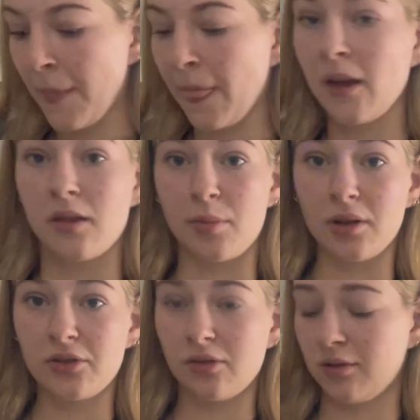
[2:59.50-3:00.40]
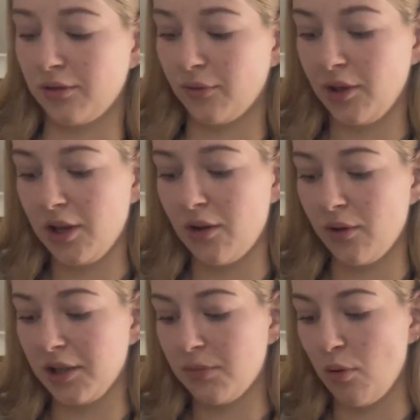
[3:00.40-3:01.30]
The brown sugar is really
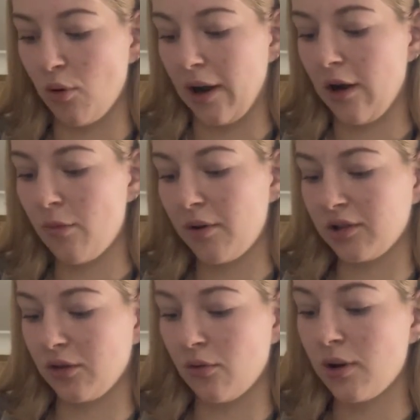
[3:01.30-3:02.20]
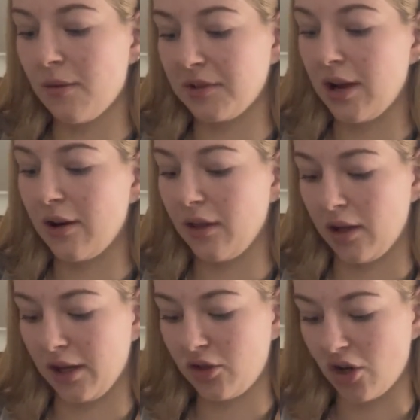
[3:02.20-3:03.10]
annoying to pour out because it all comes out in
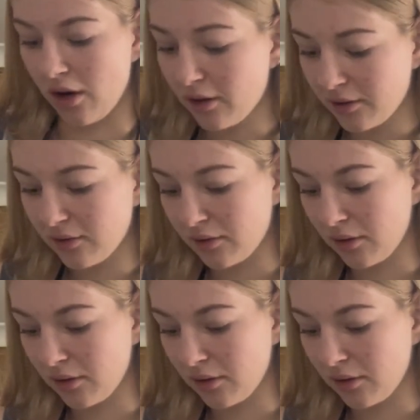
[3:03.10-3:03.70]
like chunks.